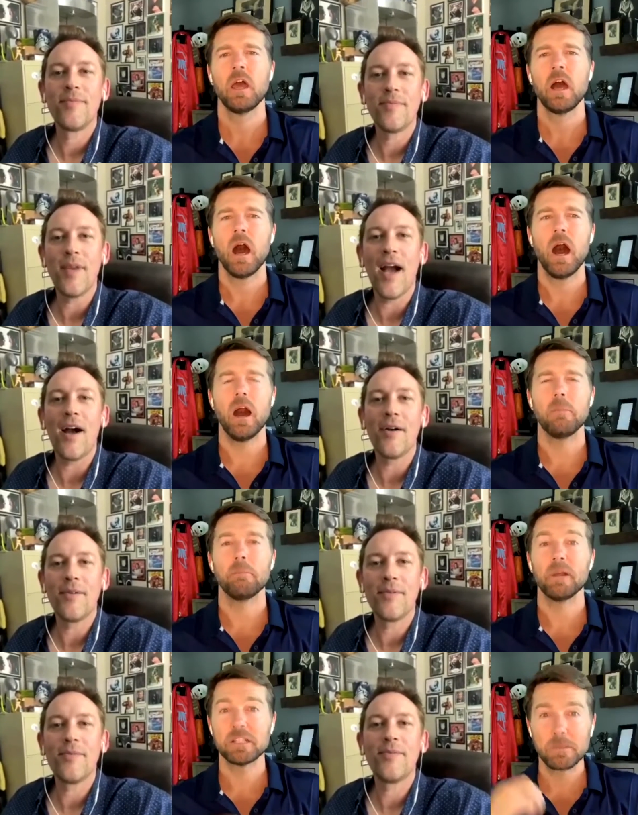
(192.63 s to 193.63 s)
Speaker 1: Yeah.
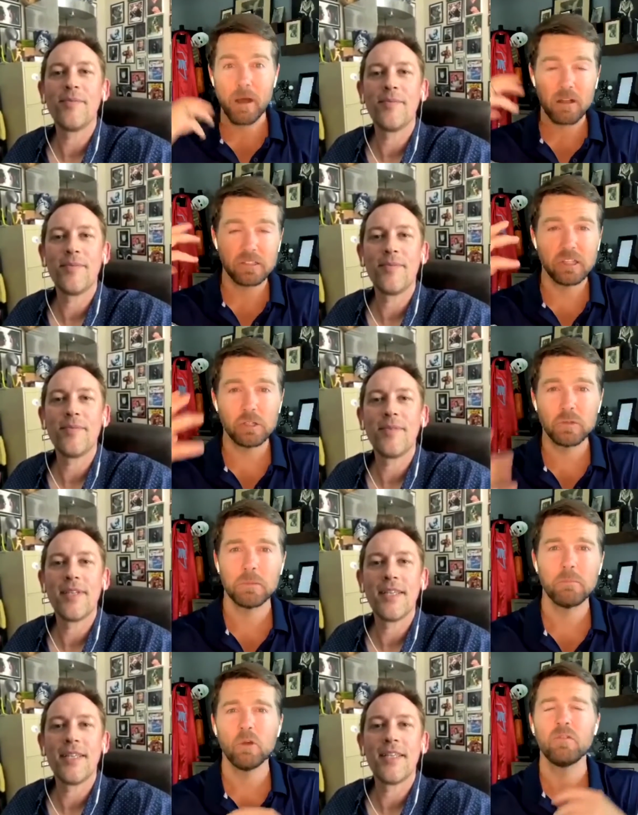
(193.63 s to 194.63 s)
Um, but it's about
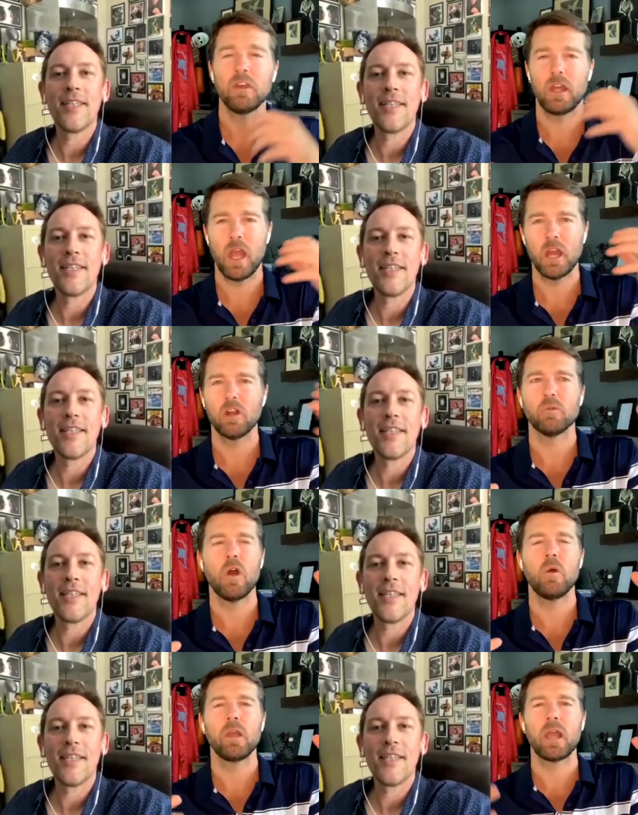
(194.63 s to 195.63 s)
continually moving and
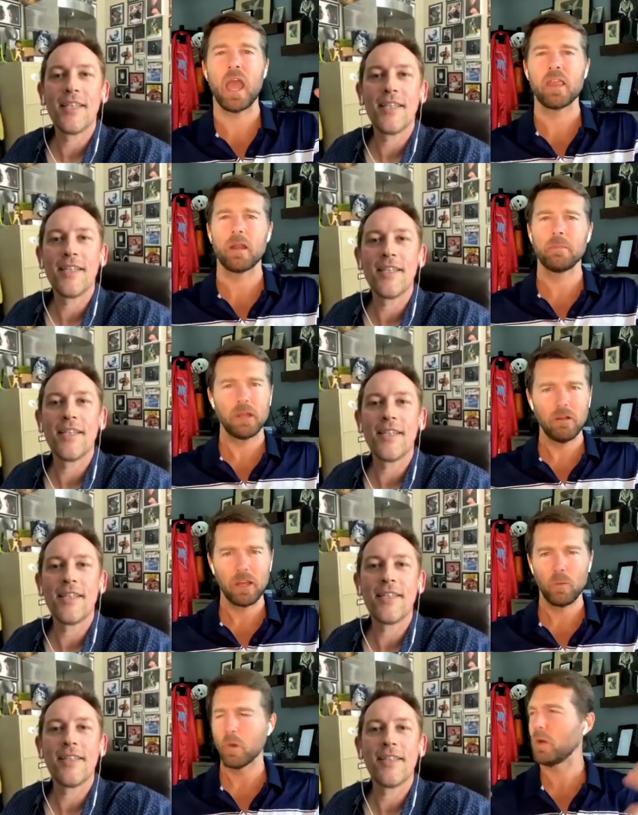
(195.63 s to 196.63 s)
growing. And I'm like,
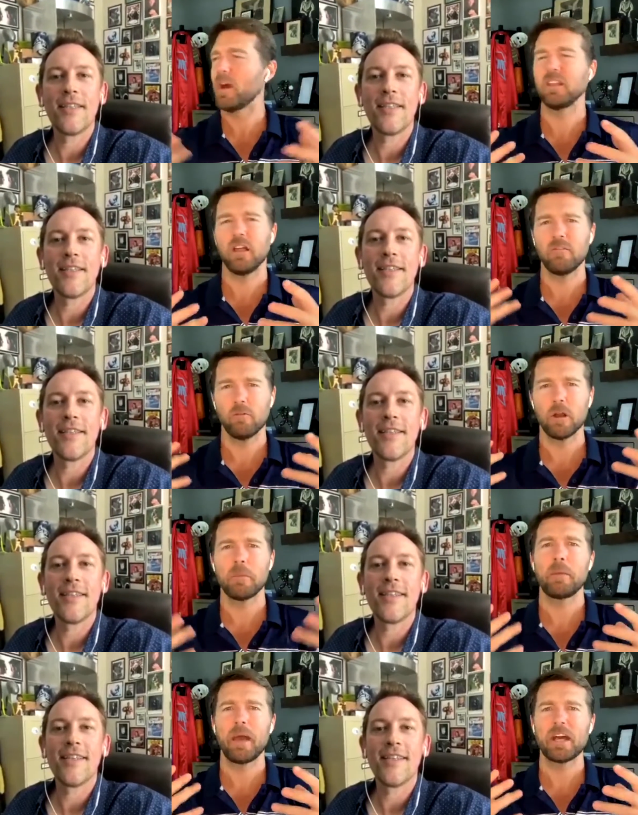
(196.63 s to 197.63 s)
okay, what do I love? What
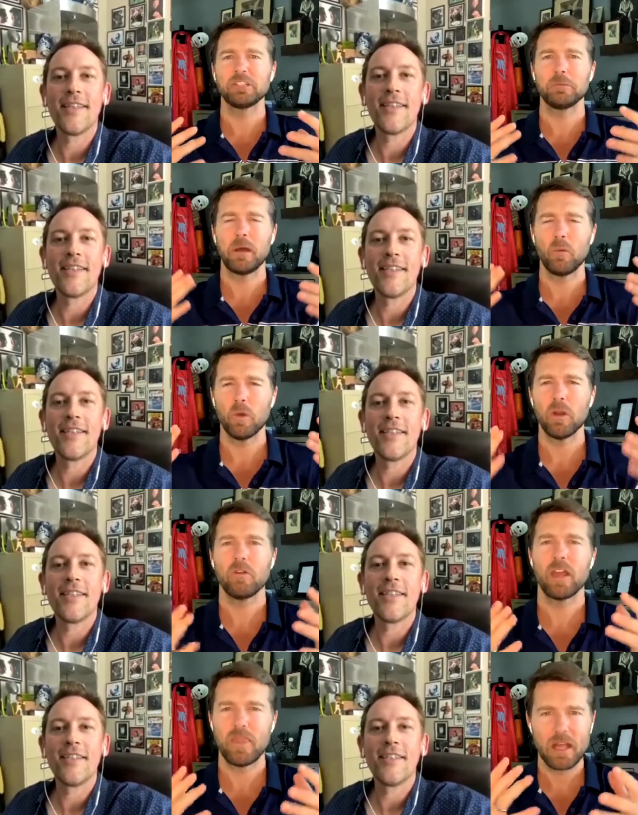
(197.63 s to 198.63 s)
am I passionate about? What
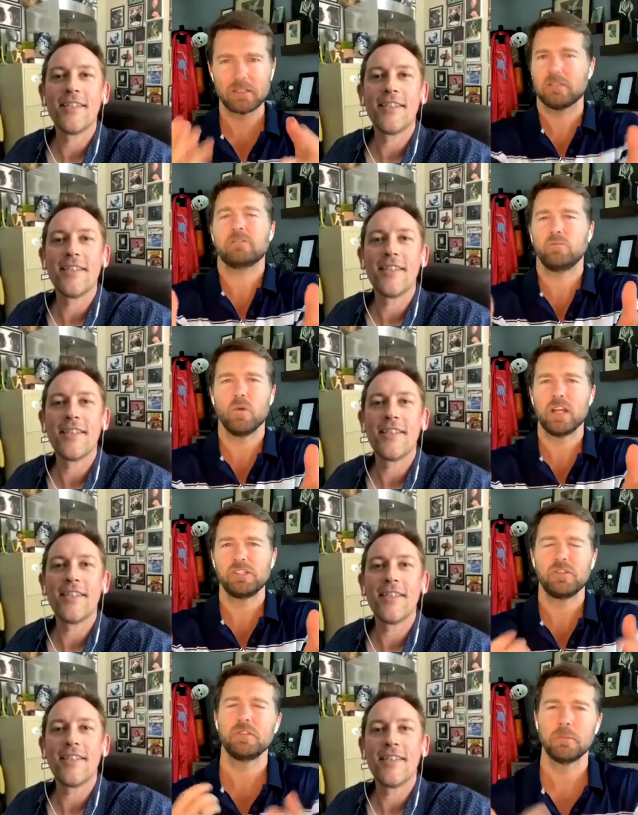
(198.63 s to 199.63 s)
are and that's what I
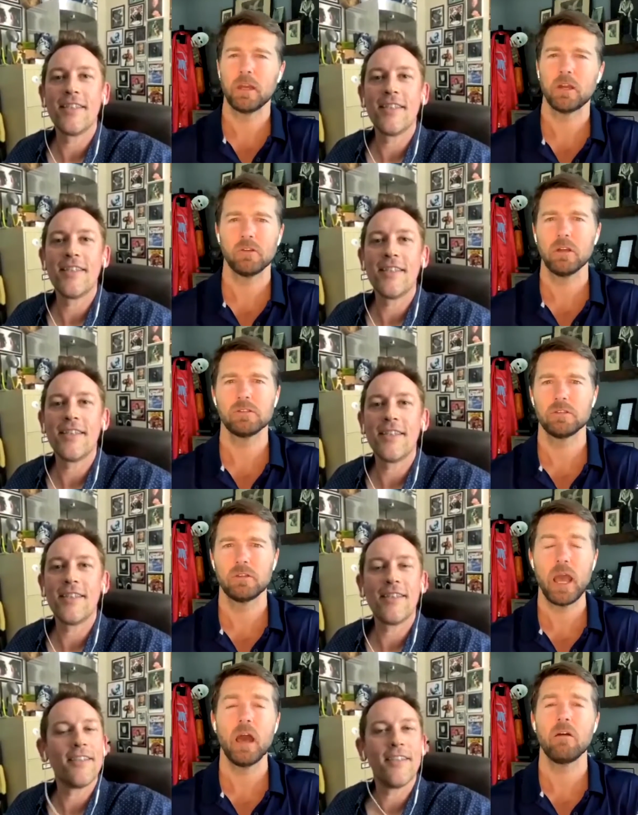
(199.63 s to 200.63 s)
shifted my career to
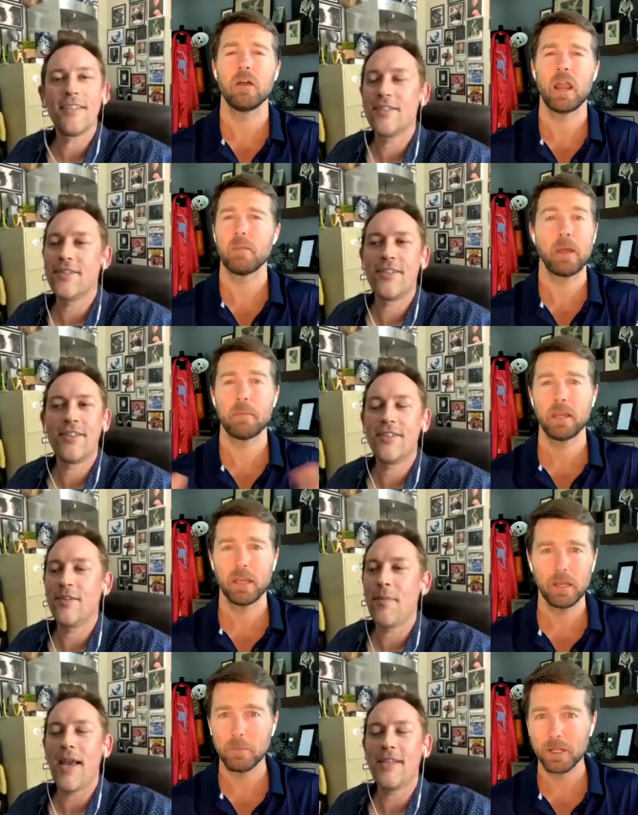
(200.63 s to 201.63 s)
now. And I'm not
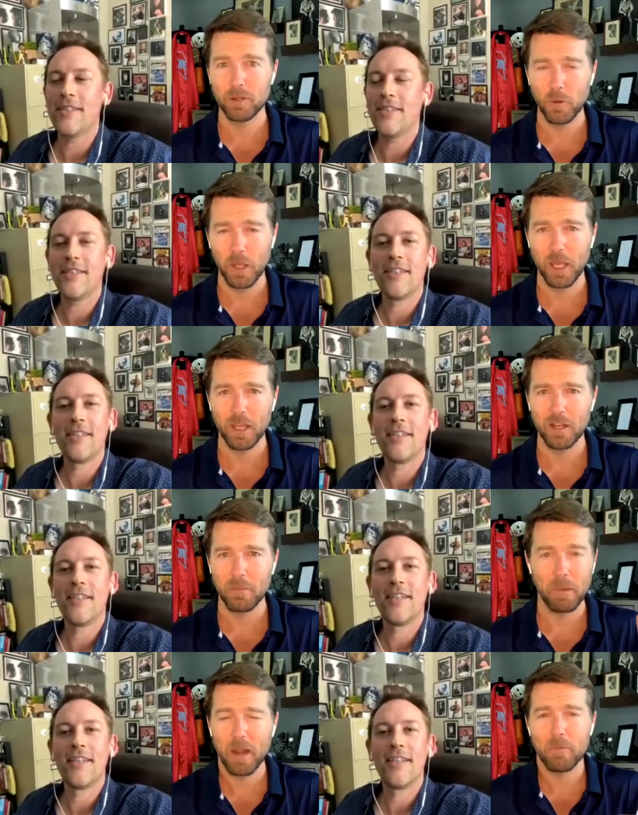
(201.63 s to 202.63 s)
making any money doing it,
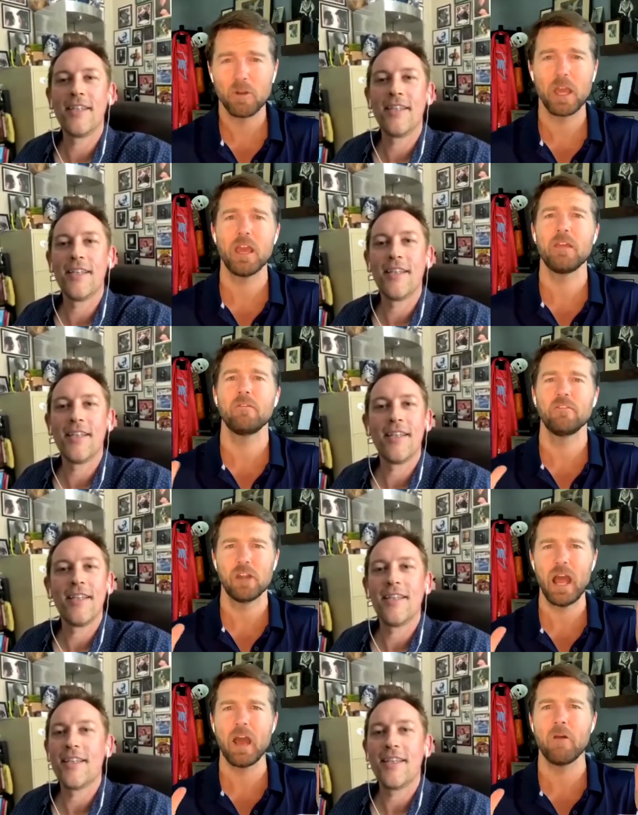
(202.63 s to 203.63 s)
but I'm okay
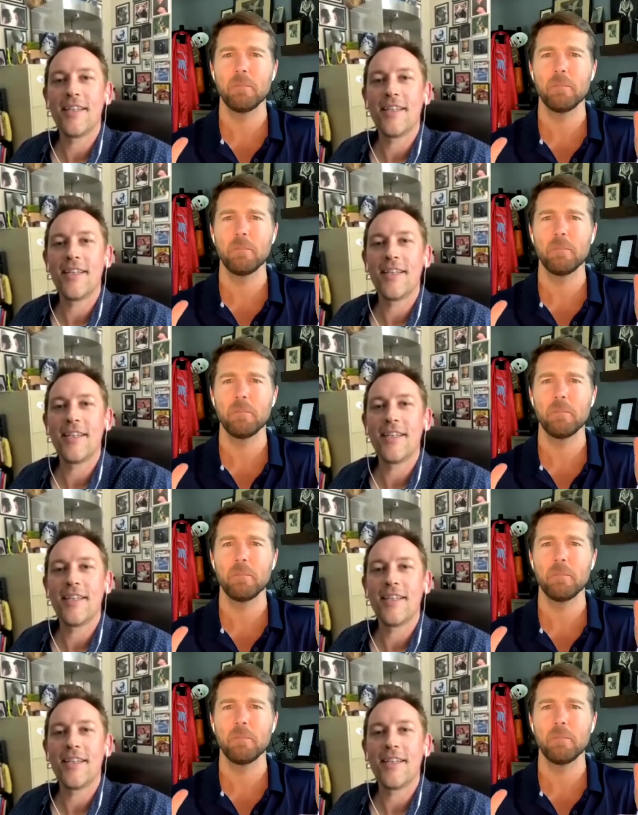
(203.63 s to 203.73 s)
for now